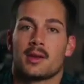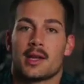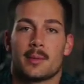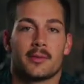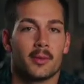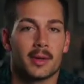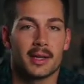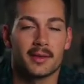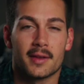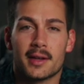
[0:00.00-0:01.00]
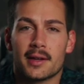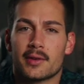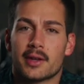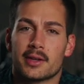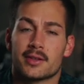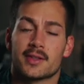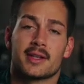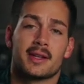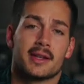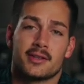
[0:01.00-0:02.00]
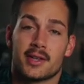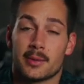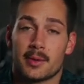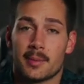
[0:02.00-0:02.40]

Now, before we get into that, if you're interested in genuine